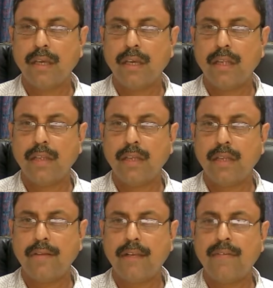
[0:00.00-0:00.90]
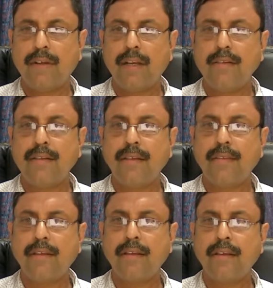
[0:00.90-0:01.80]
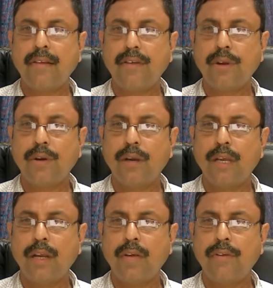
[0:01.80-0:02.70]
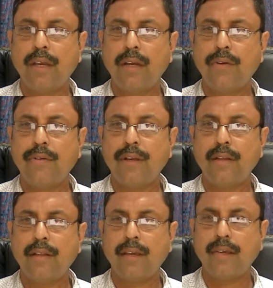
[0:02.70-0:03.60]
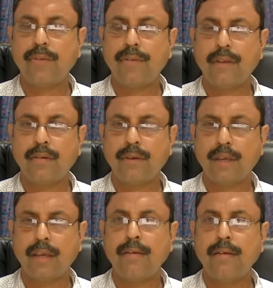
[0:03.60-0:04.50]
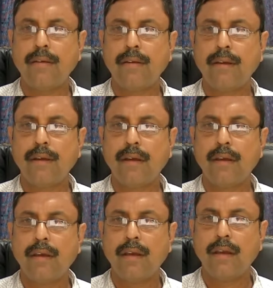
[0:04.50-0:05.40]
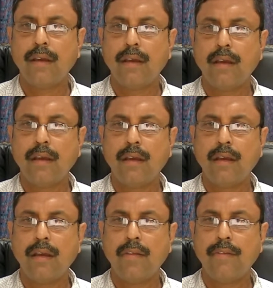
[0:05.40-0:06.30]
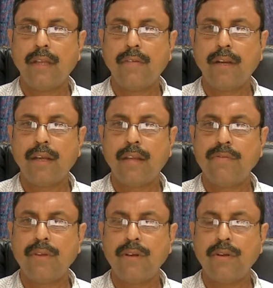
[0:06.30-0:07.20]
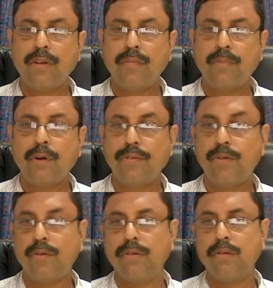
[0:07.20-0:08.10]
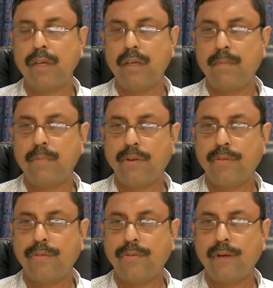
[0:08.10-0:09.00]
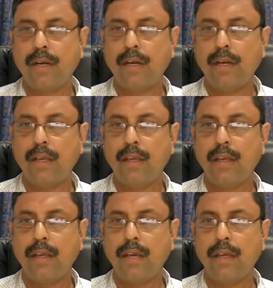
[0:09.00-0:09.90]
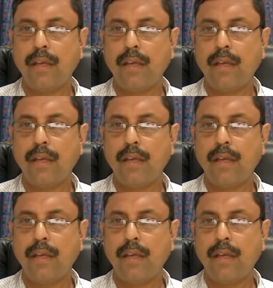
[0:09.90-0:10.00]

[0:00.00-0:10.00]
Then Selvaraj is asking, surely I'll try out, sir. Thank you, sir. Okay. Selvaraj, video is paused. Oh, it paused so early. I